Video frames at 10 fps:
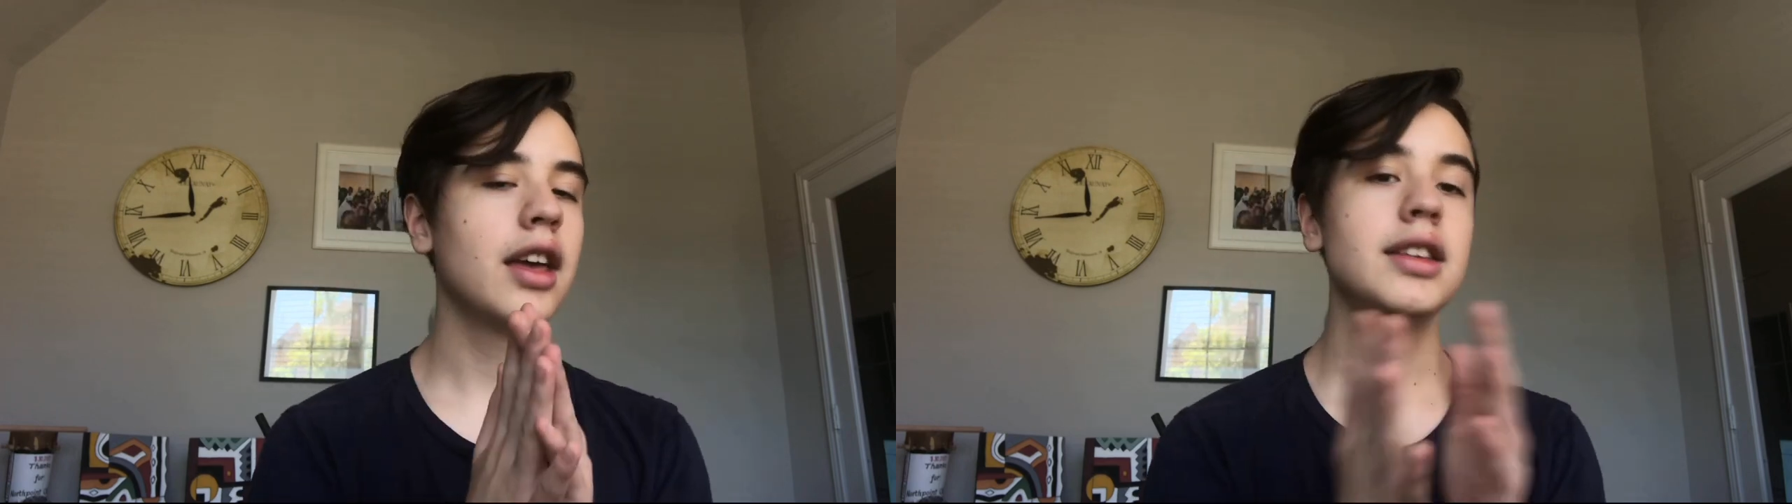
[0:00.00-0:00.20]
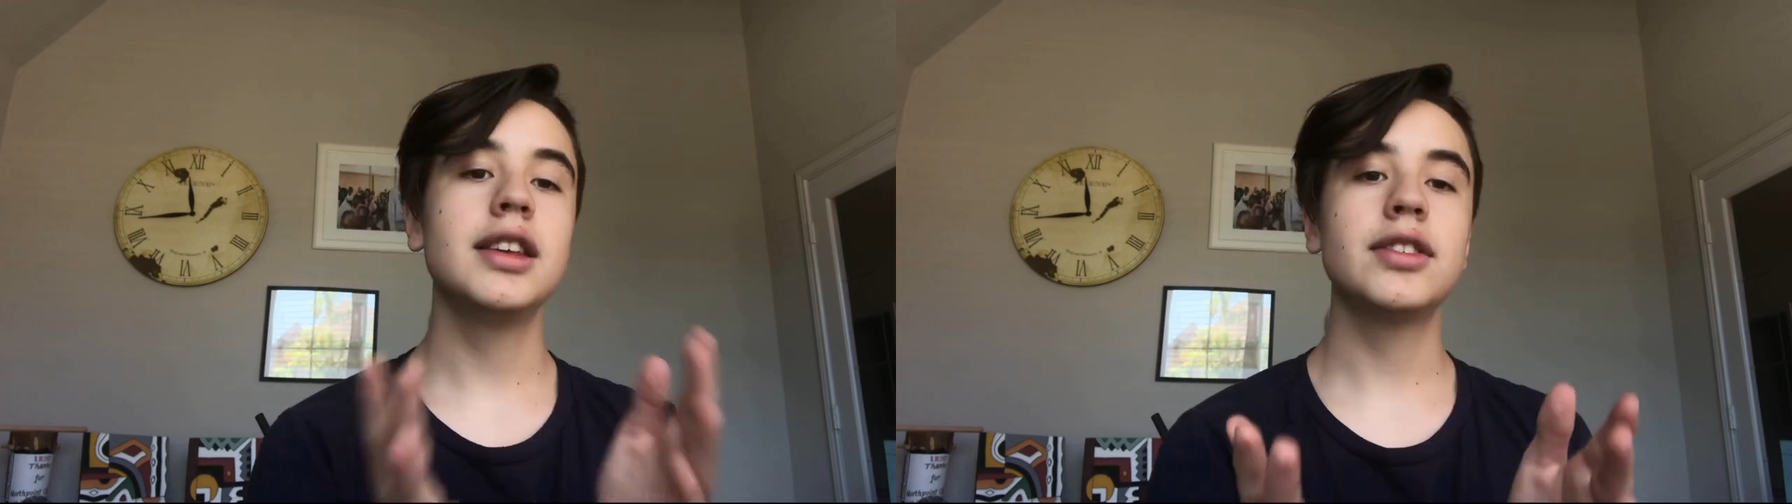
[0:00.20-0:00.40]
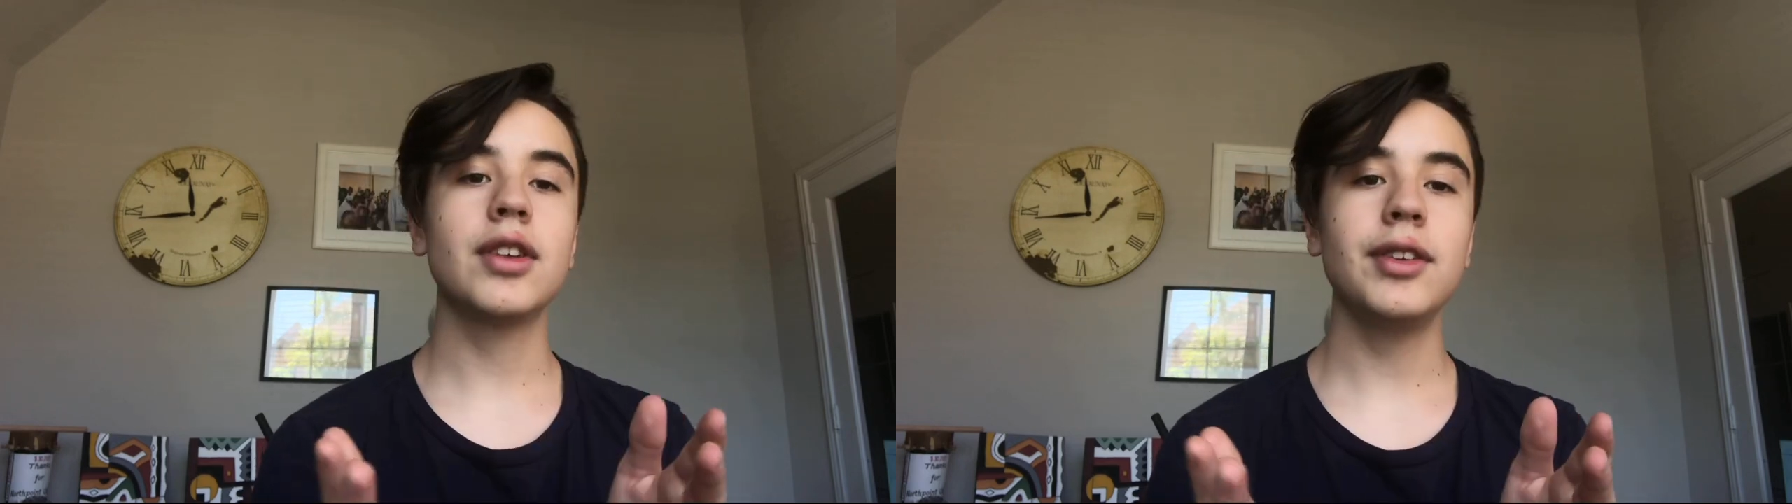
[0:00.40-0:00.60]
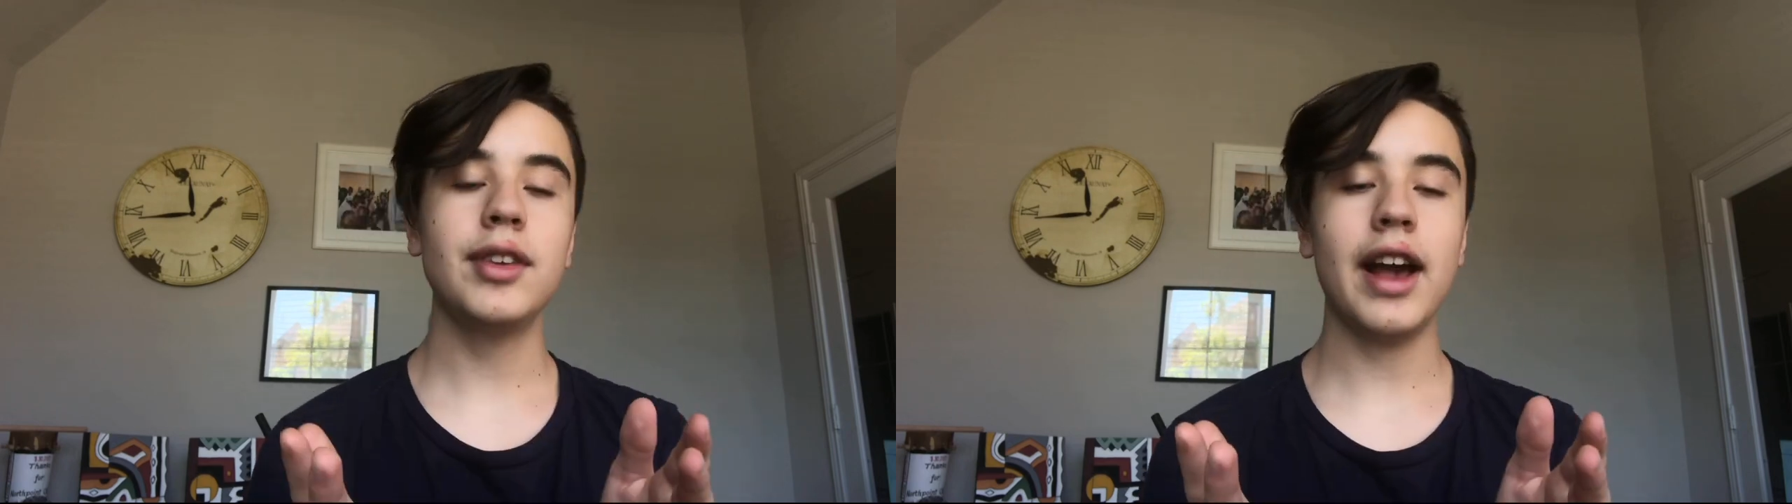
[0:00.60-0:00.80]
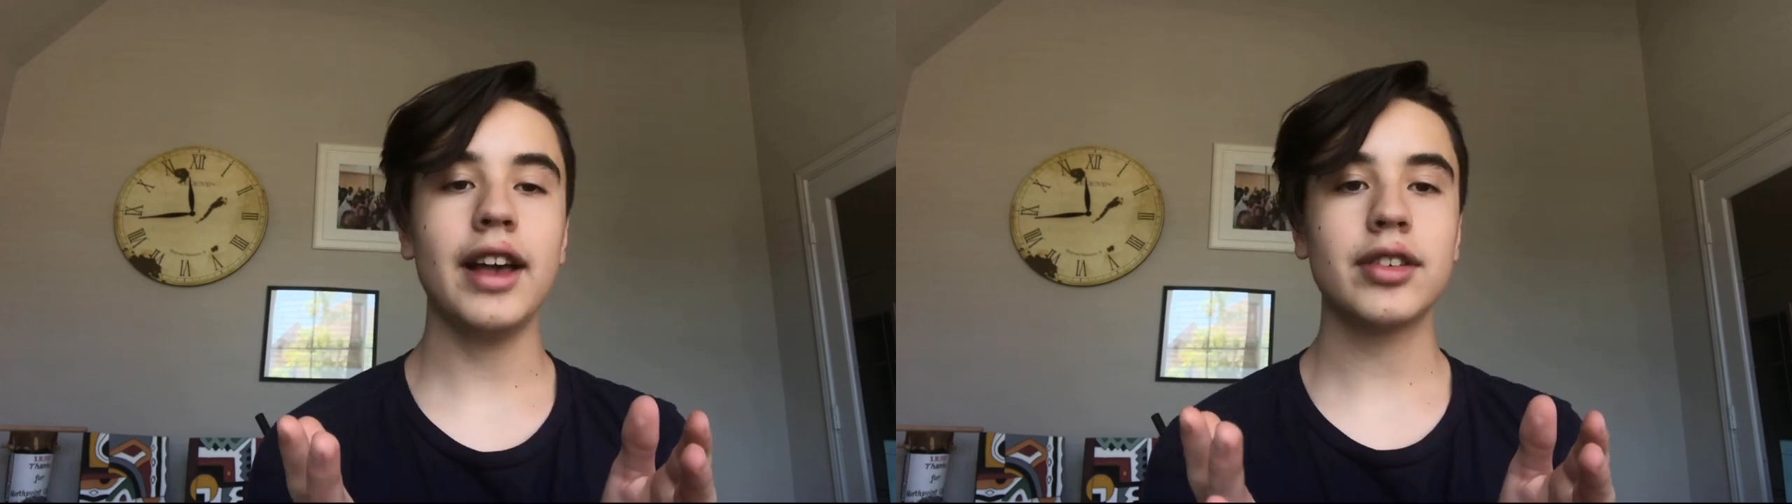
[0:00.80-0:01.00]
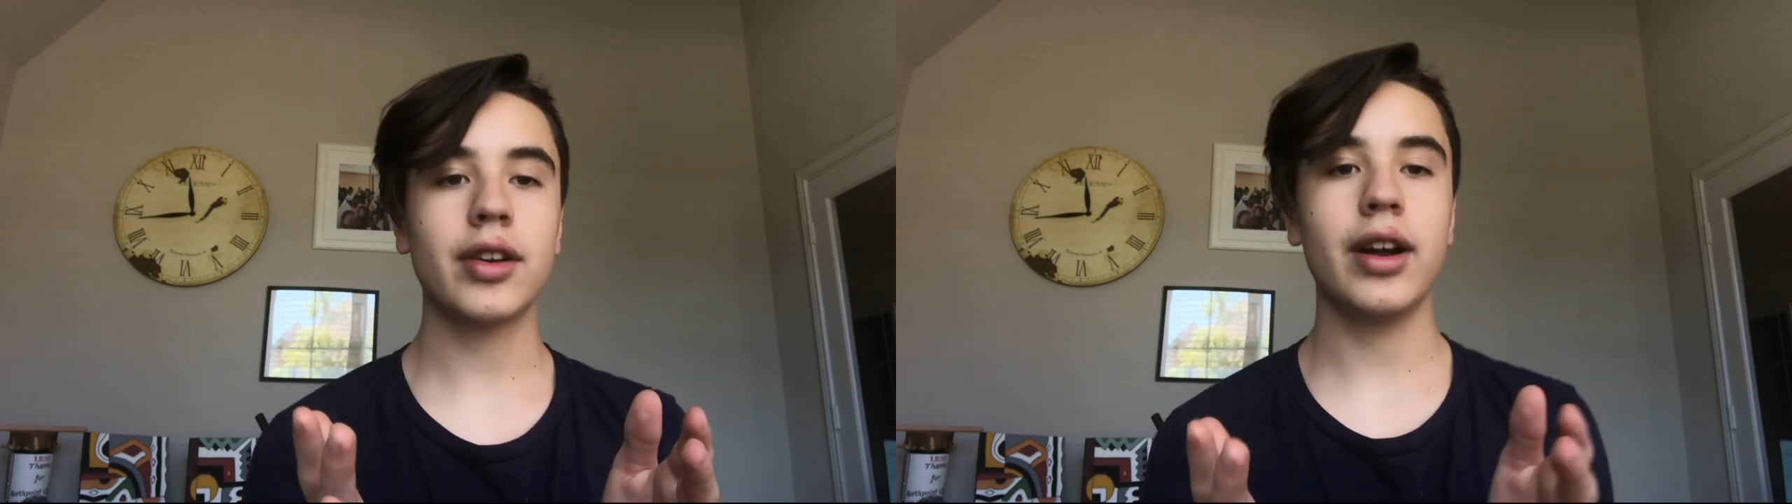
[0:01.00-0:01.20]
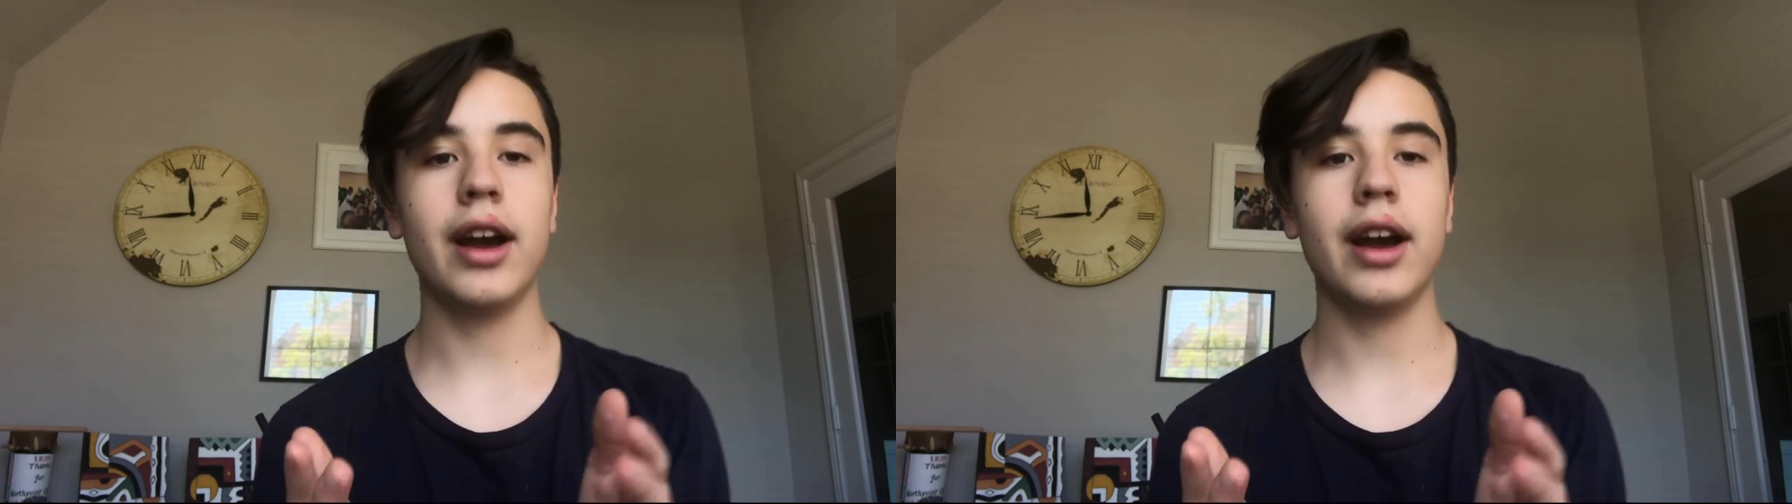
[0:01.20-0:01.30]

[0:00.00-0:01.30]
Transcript: he starts to ask her